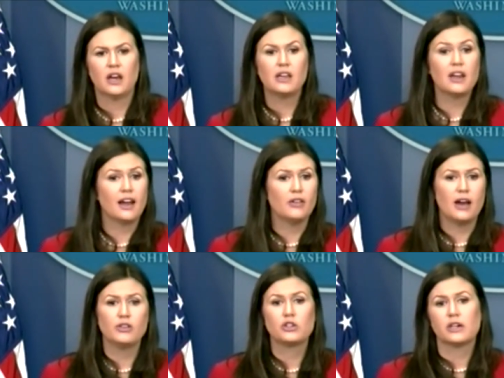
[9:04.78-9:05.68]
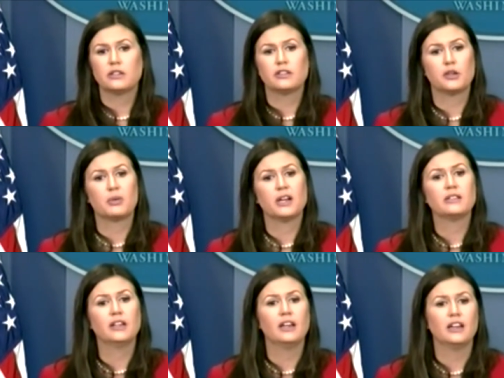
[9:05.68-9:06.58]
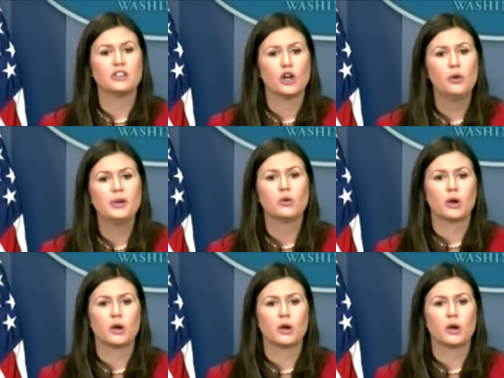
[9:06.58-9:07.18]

Again, I've addressed this. The president is hoping